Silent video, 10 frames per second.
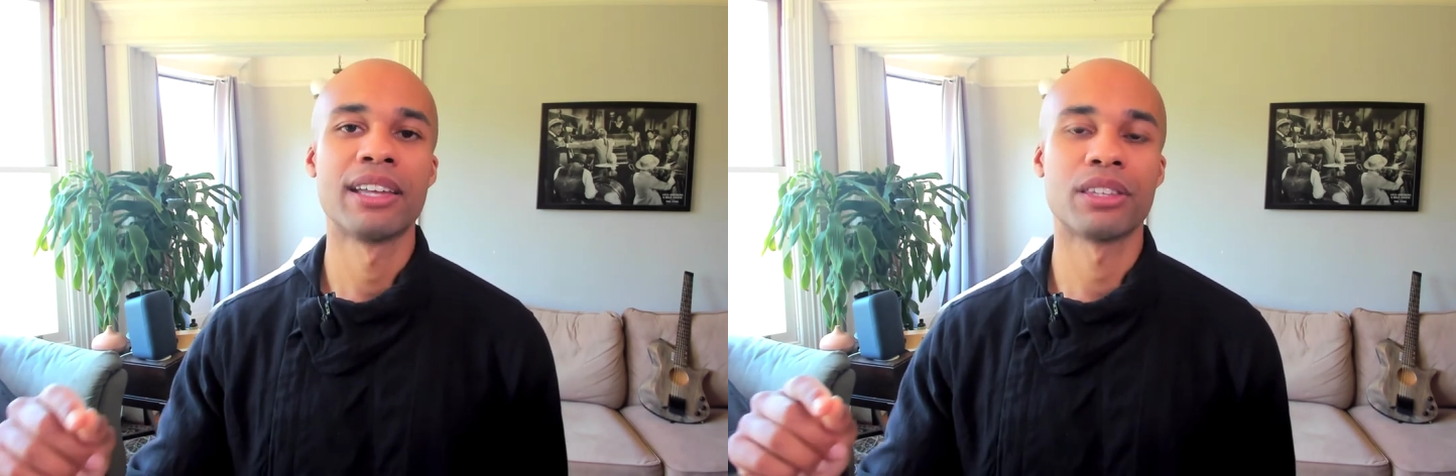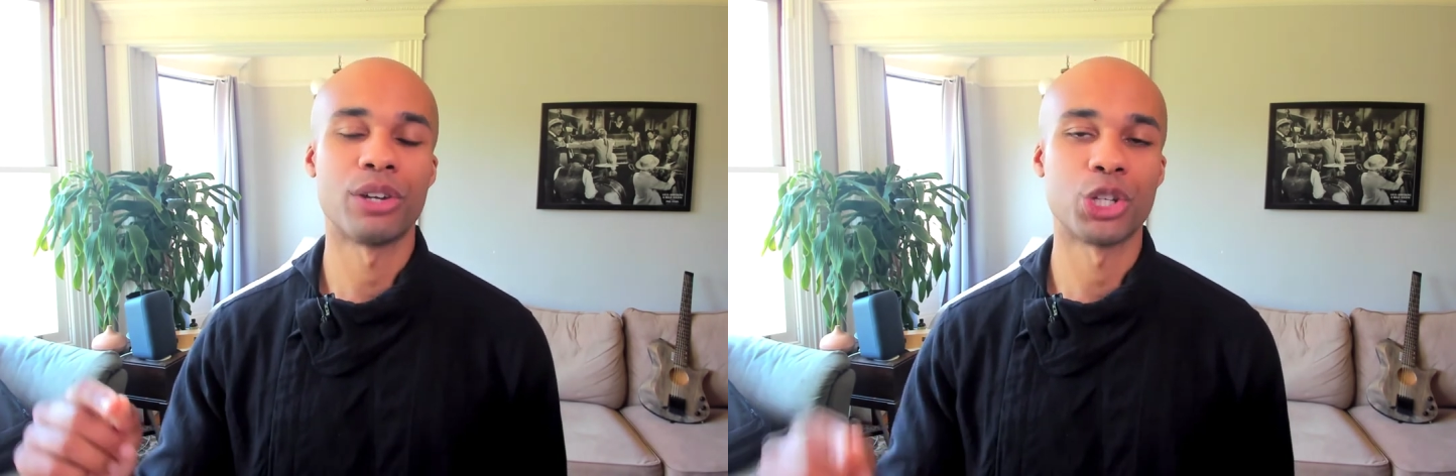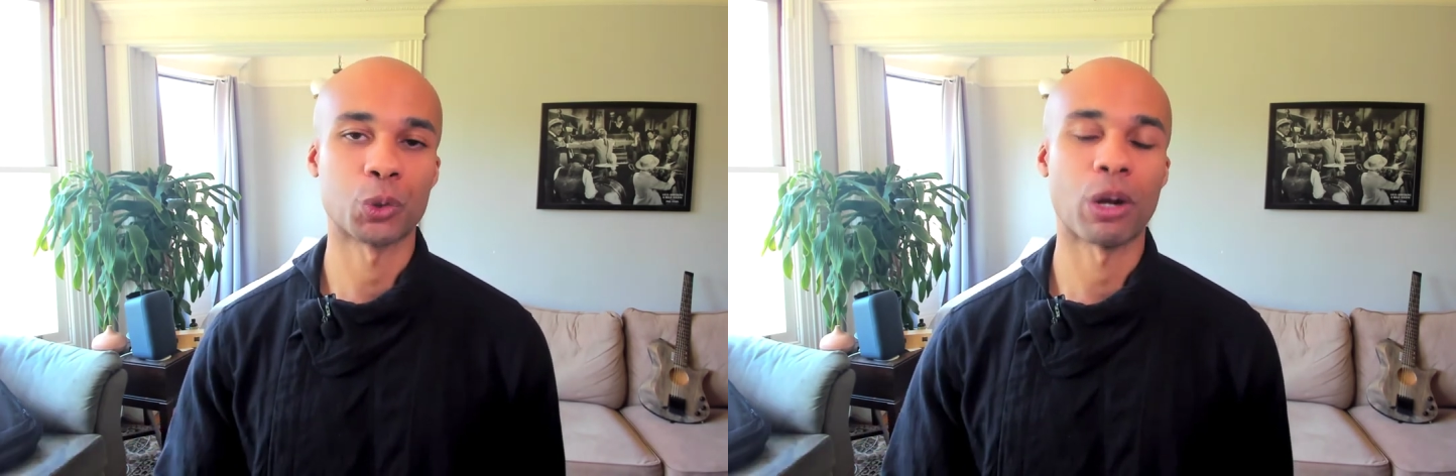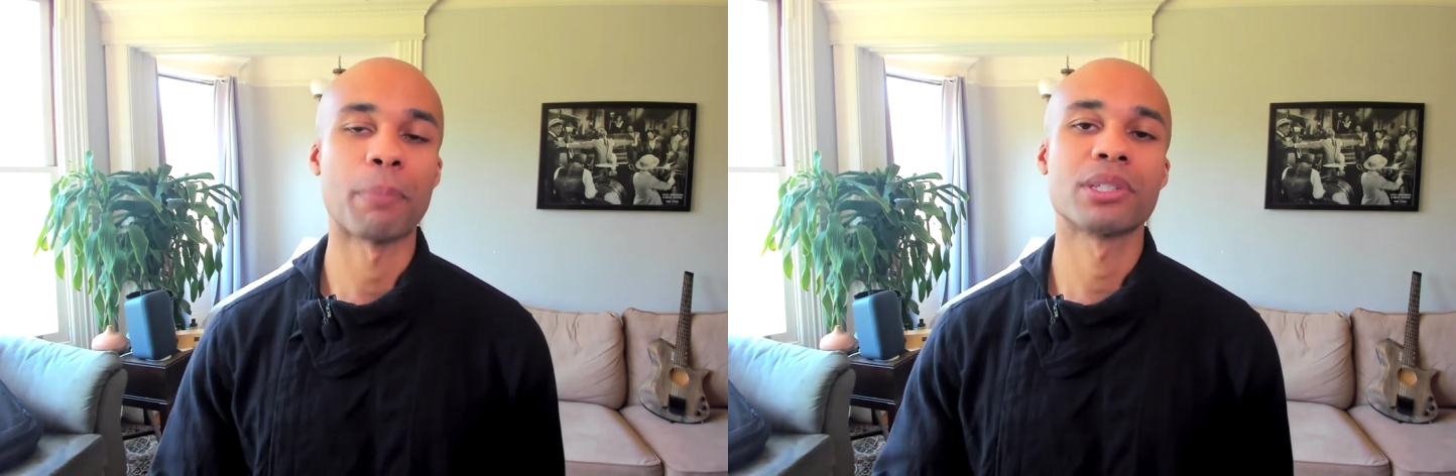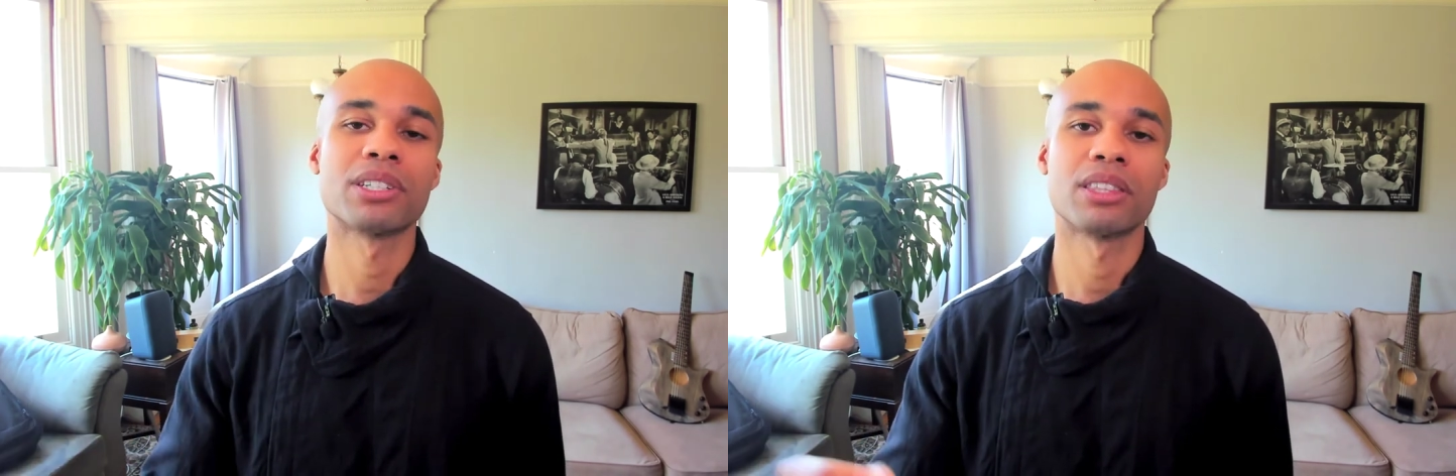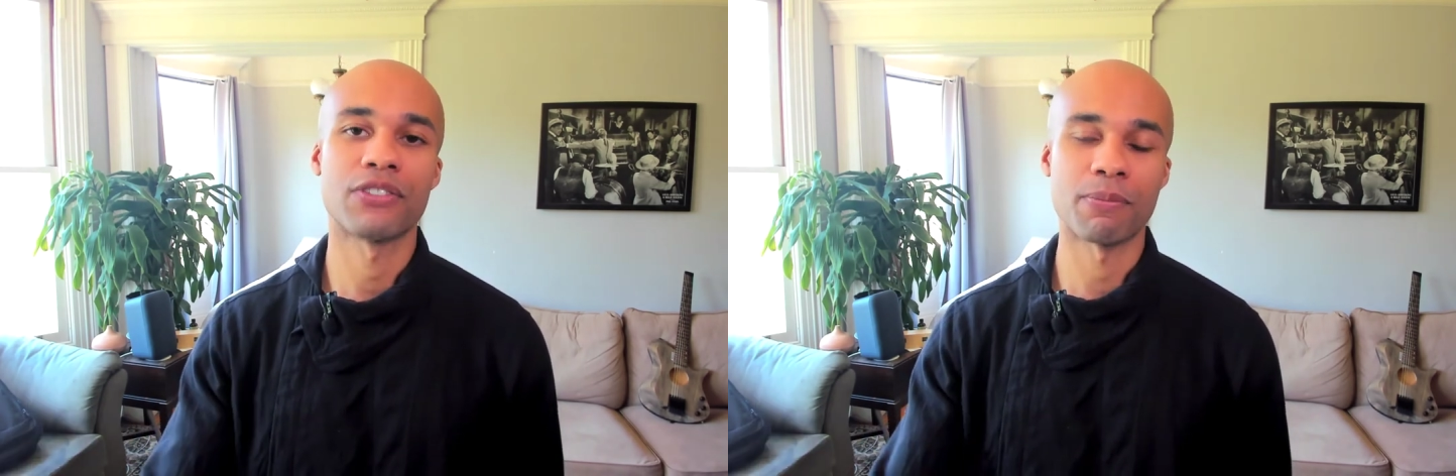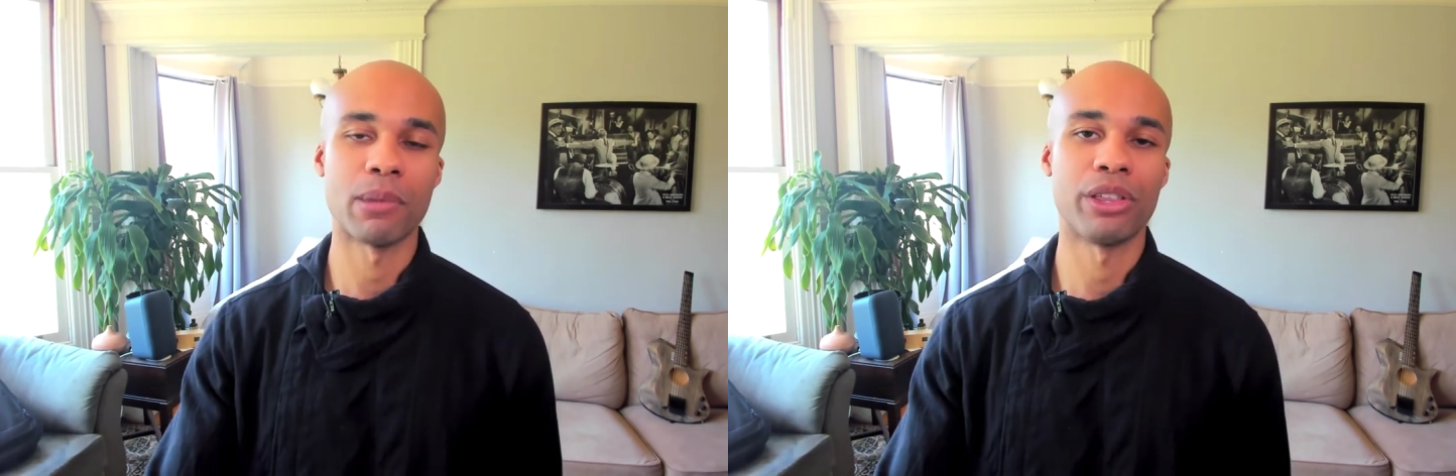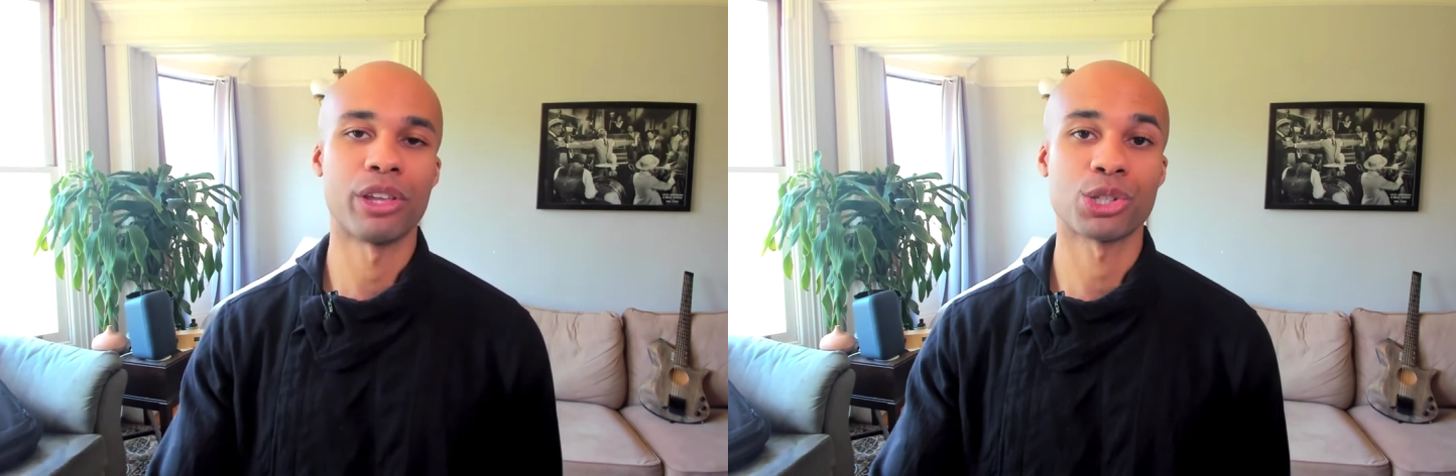to disrupt the
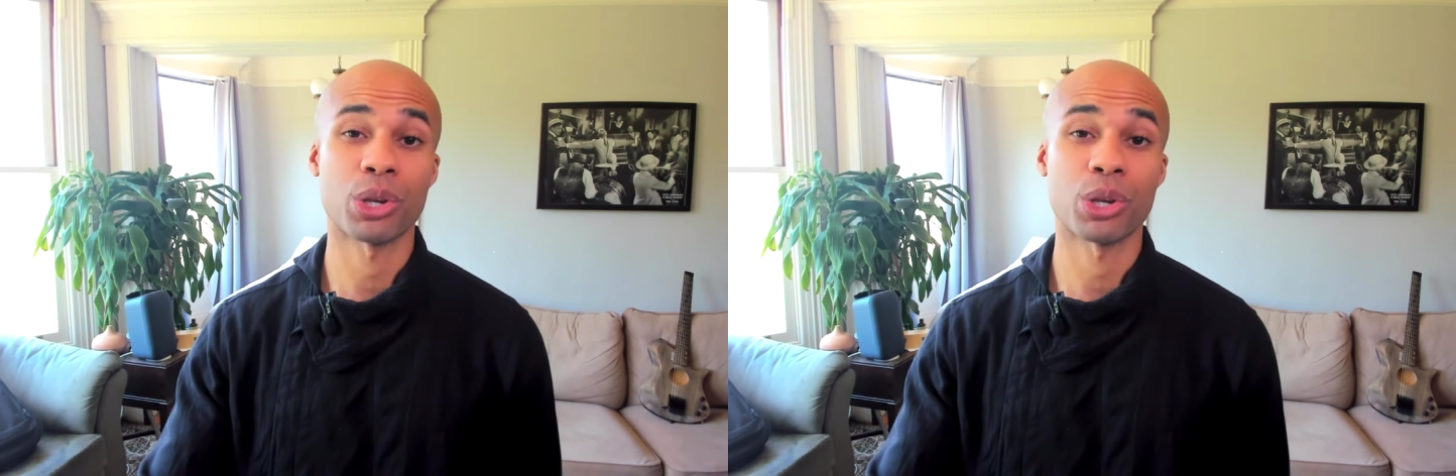familiar.